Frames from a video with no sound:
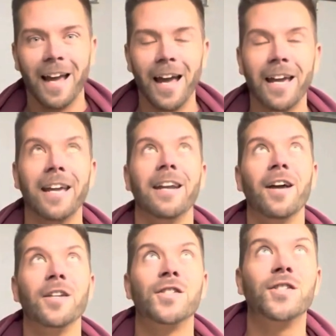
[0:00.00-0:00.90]
it
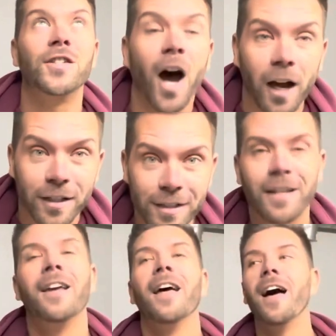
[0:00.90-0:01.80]
sucks.
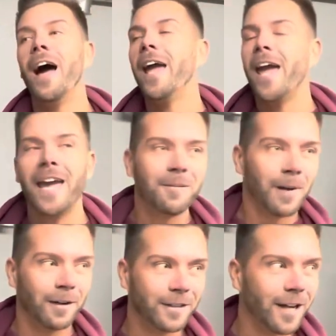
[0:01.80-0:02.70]
I hate
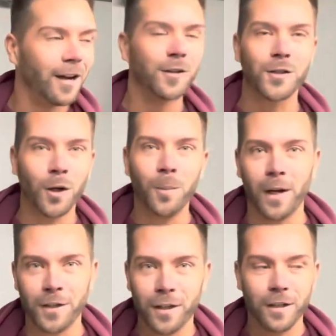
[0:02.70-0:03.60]
mounting tires so
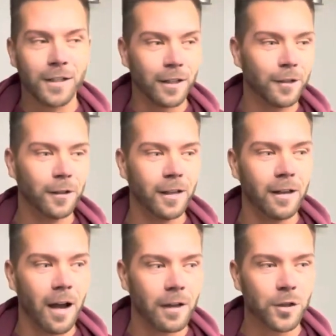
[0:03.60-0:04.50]
much. There is
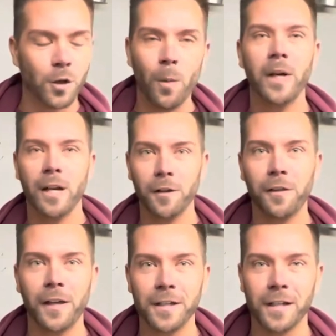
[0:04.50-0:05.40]
literally so many other
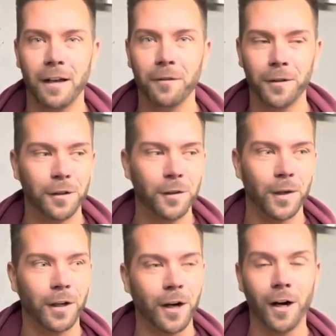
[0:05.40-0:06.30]
things that I've learned to do
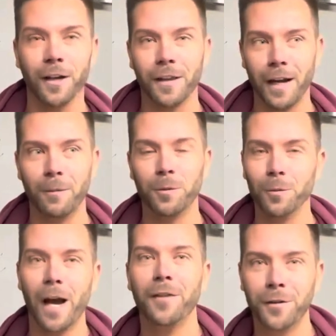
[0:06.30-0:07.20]
on a car that I would
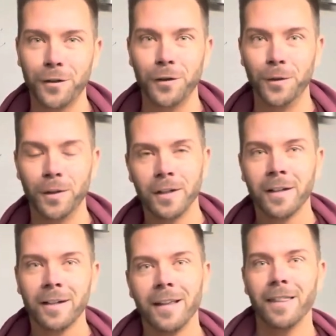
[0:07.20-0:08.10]
rather do
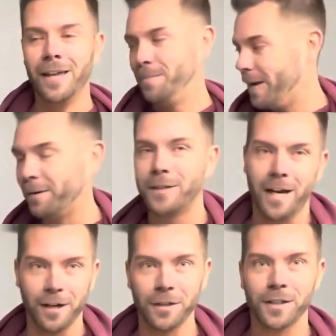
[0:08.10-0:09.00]
than mount tires.